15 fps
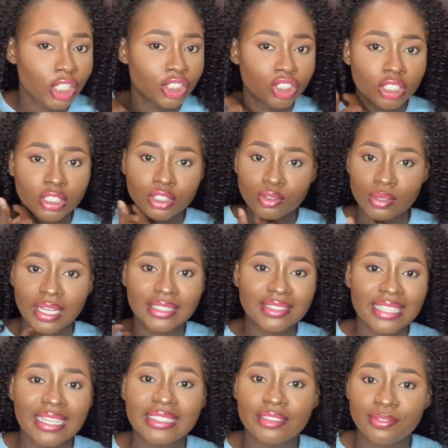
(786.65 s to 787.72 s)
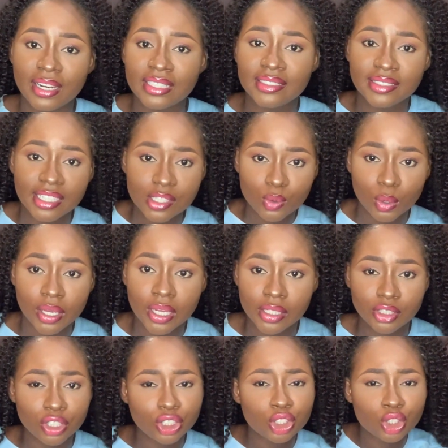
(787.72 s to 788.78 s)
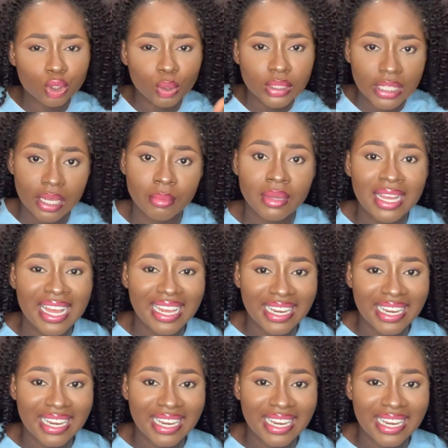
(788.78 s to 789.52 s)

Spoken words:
You don't need to go and start defining networking. Just show them.